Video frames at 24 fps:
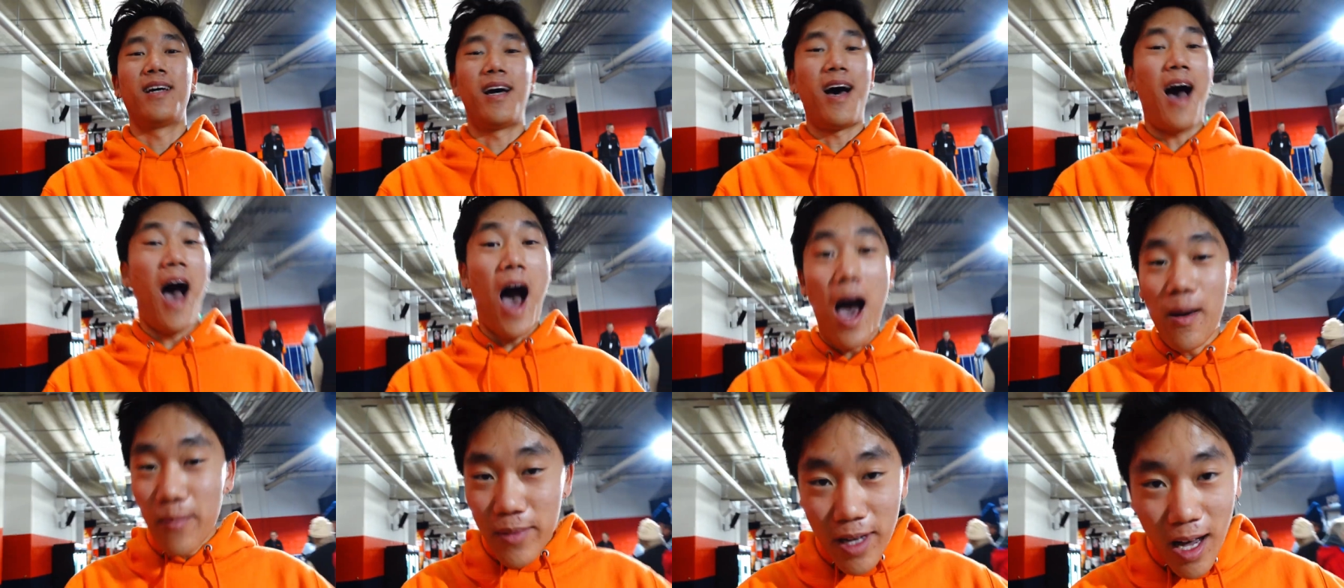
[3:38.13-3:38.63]

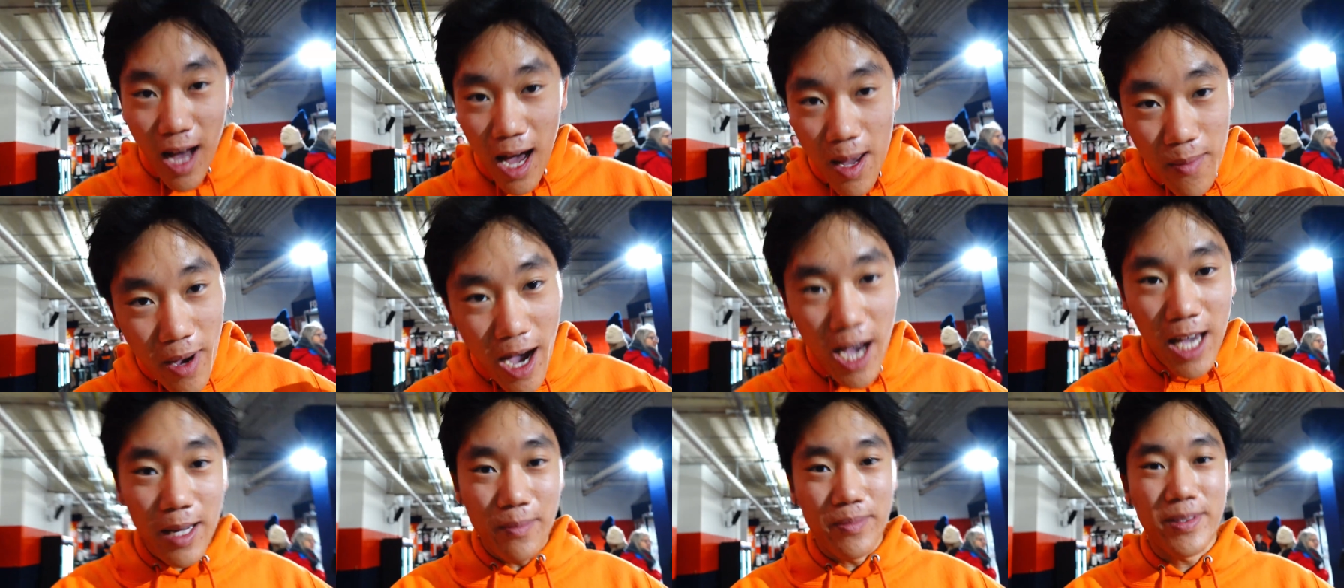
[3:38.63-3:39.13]
I'm
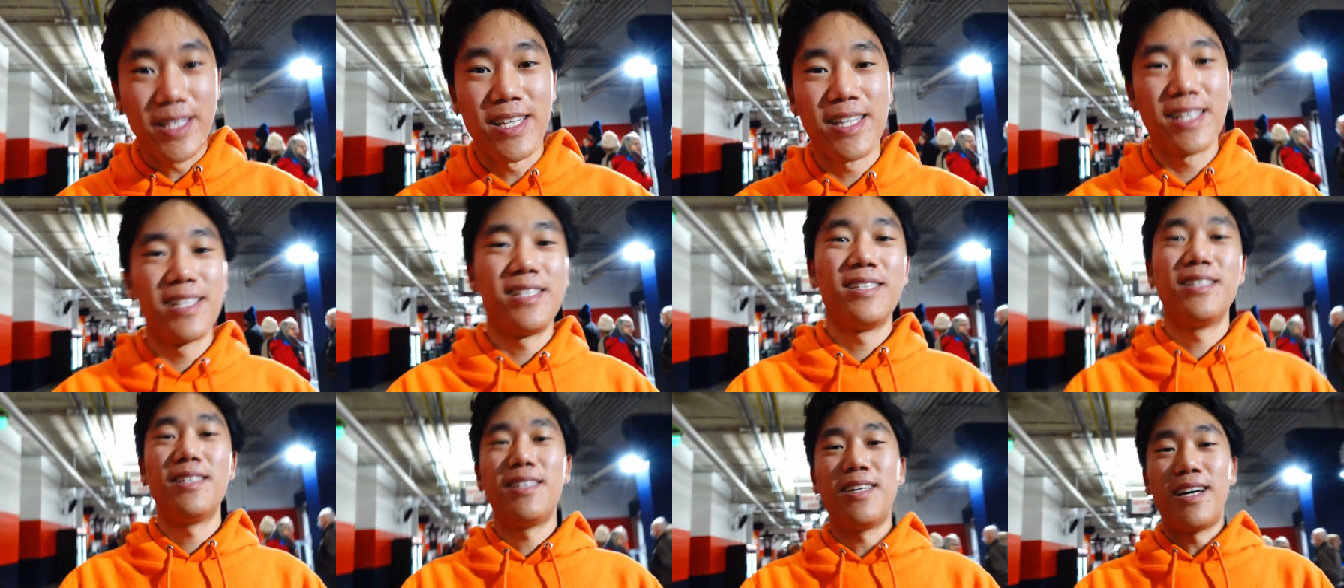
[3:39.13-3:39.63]
hyped.
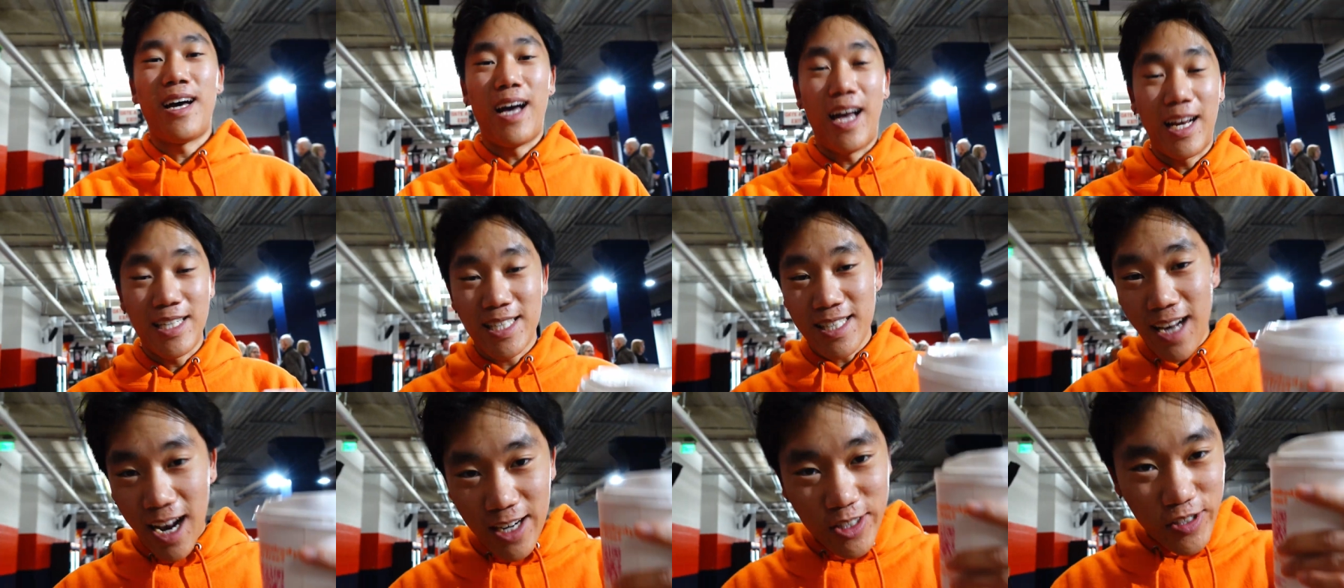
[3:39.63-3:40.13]
I
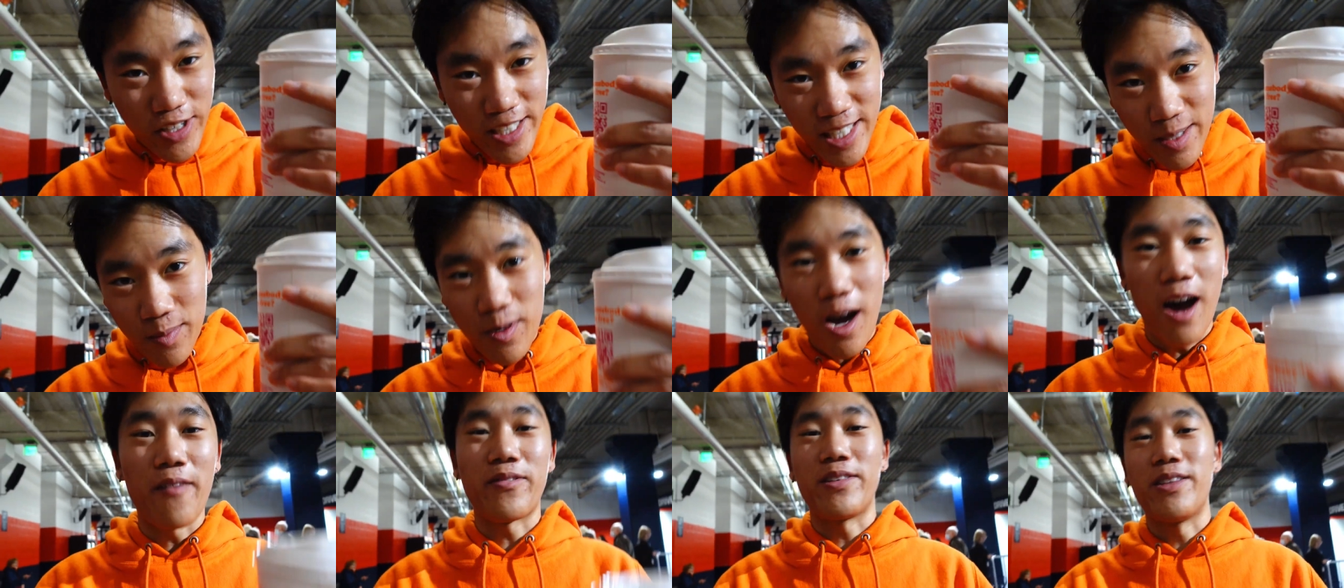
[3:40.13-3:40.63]
just gotta drink some
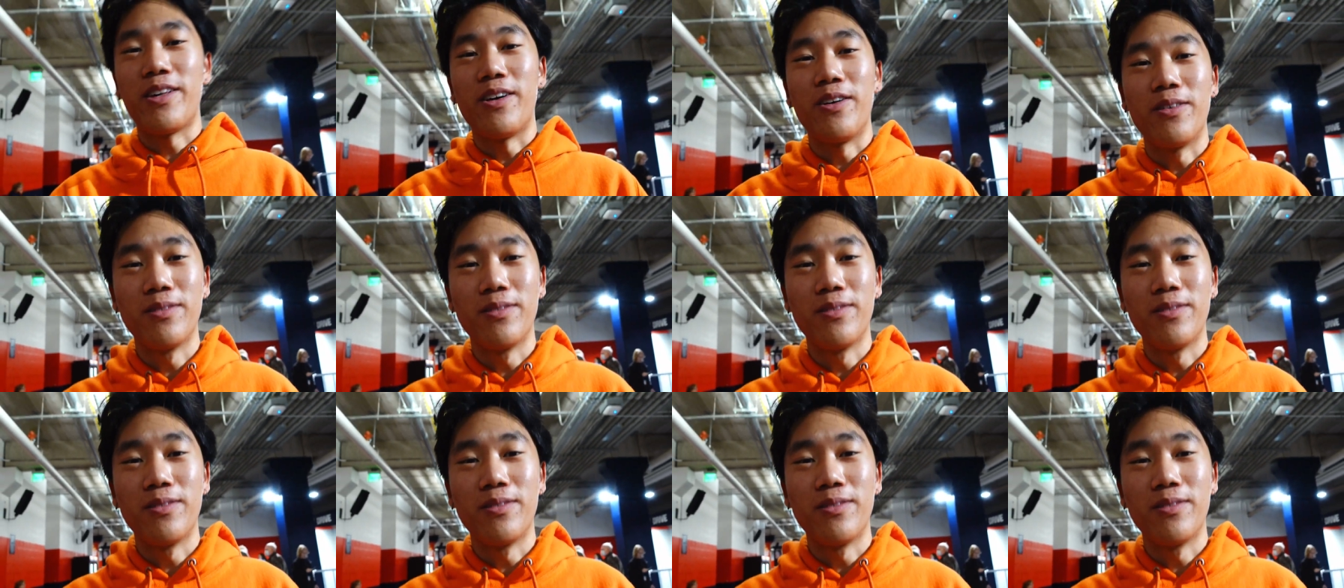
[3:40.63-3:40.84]
coffee though.